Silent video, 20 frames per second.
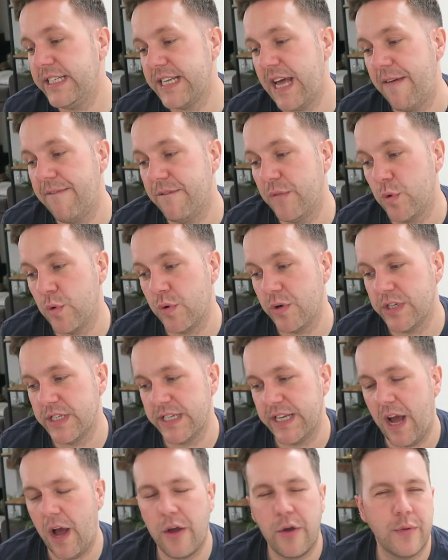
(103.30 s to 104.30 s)

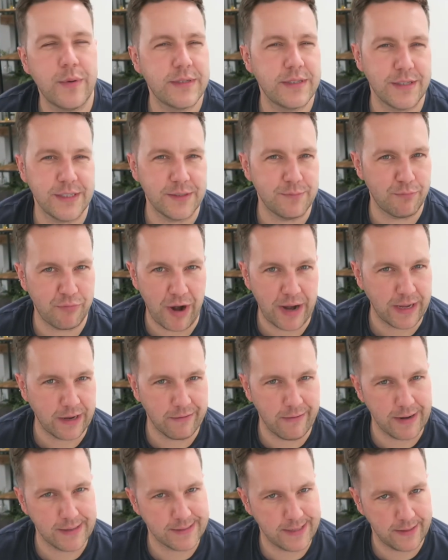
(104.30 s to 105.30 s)
10:40. I always like to break
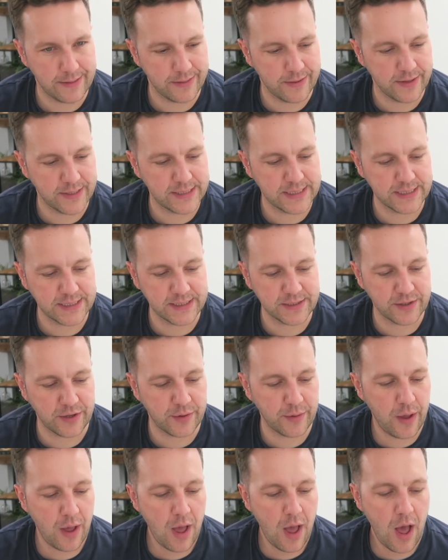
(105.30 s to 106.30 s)
around 10:30,
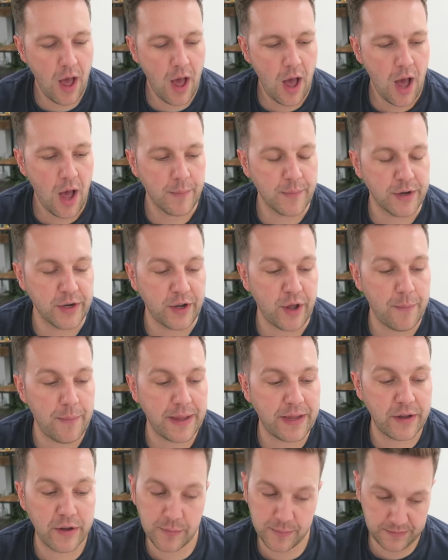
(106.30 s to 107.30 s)
so I'm gonna go
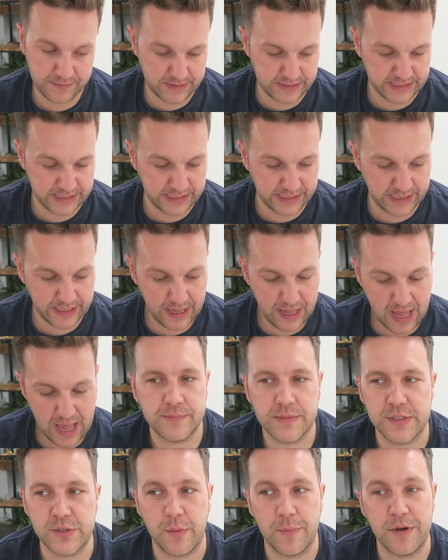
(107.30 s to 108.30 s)
make a cup of tea.
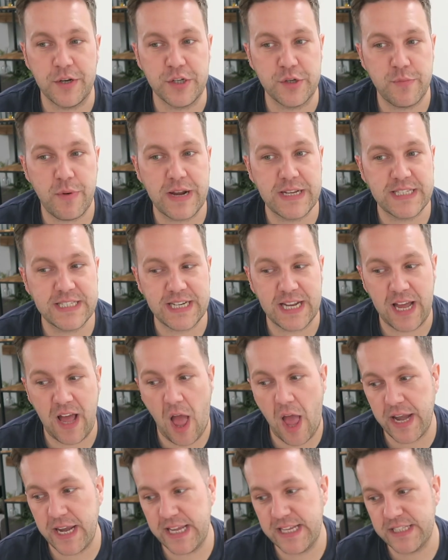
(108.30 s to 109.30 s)
So on my lunch break today,
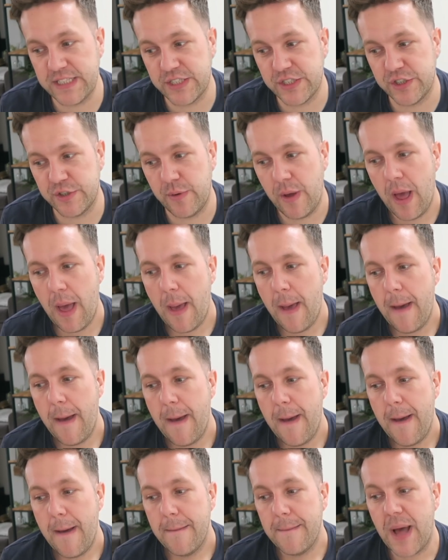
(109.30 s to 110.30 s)
I need to
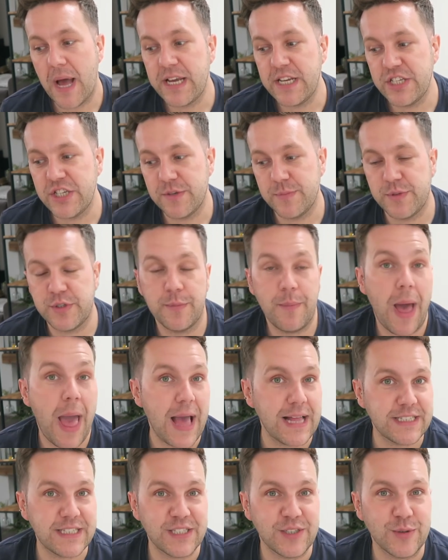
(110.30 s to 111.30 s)
package up some
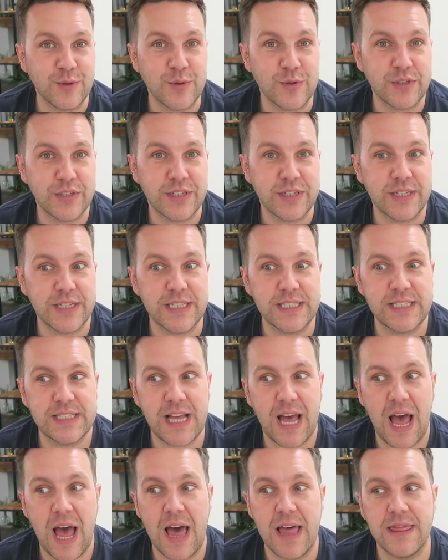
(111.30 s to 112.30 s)
Etsy orders
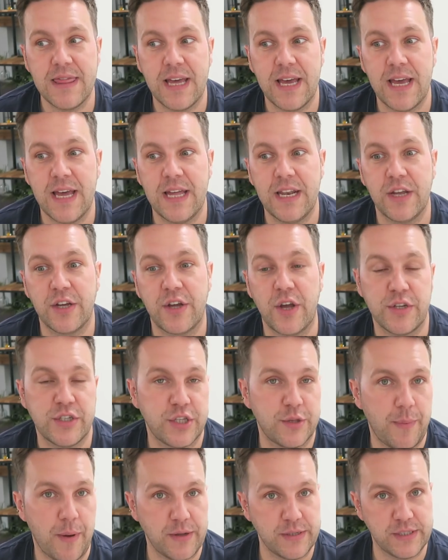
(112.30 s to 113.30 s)
and then go to
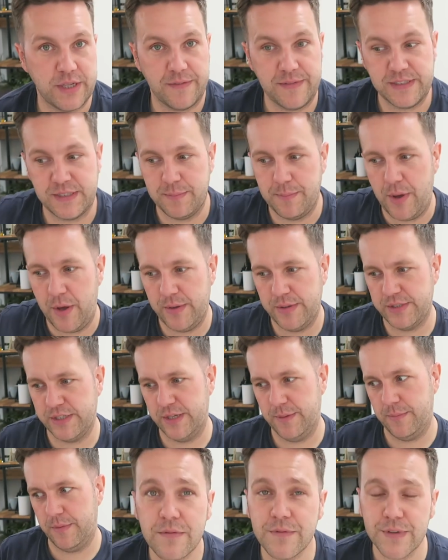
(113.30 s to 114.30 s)
the post office and post
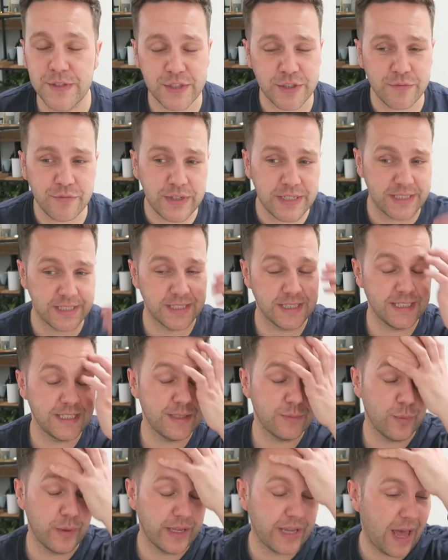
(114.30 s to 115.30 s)
them. For some reason,
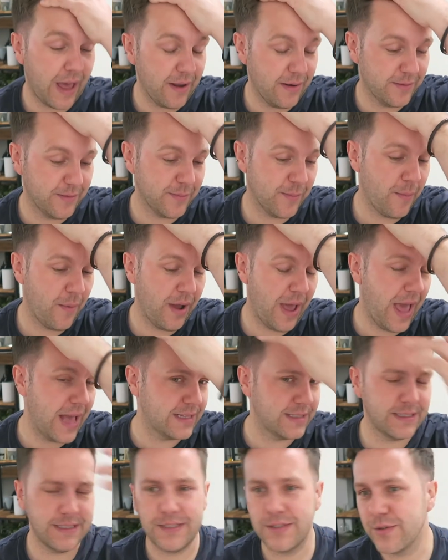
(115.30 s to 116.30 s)
this weekend, my
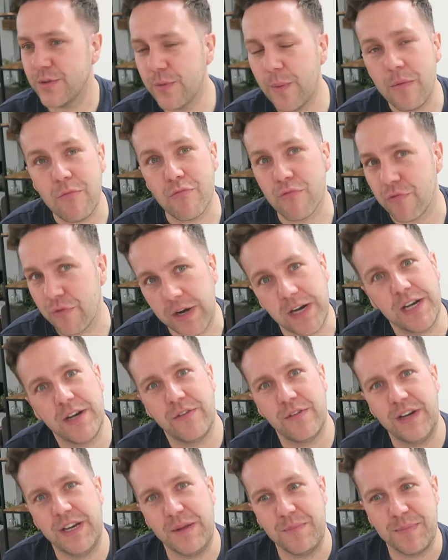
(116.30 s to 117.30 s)
Etsy store went really,
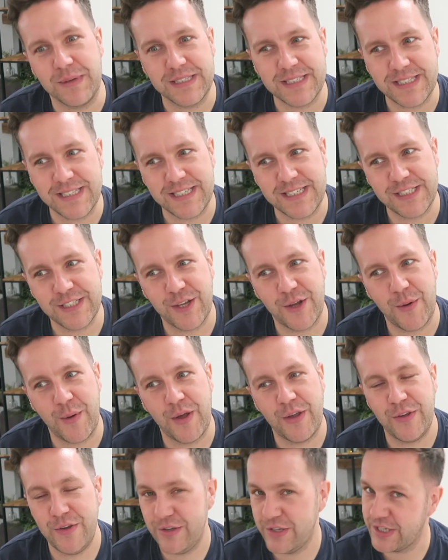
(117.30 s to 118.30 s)
really busy. So a
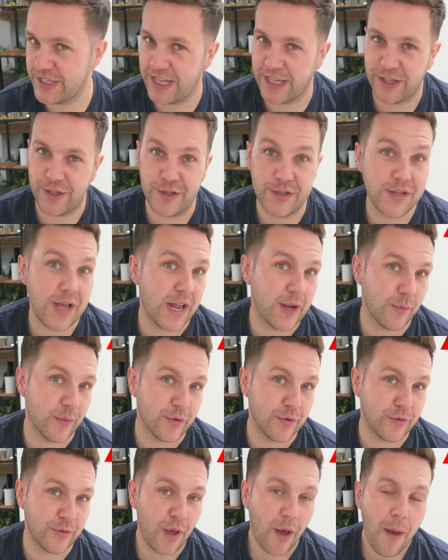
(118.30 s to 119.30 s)
huge thank you to anyone
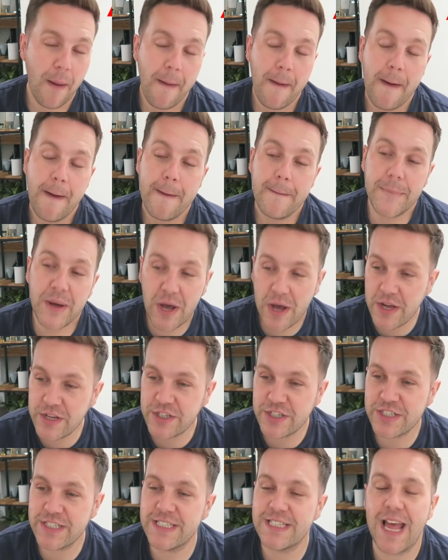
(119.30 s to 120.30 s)
who's
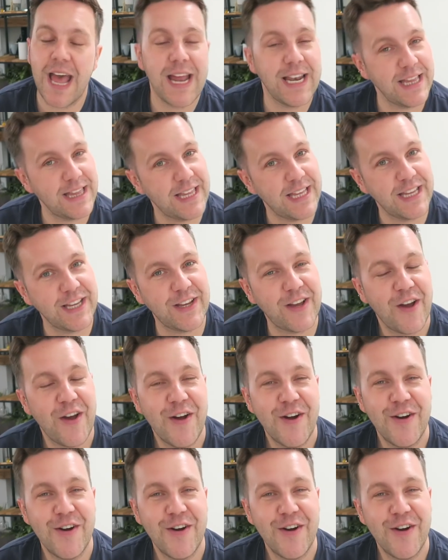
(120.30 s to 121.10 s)
purchased anything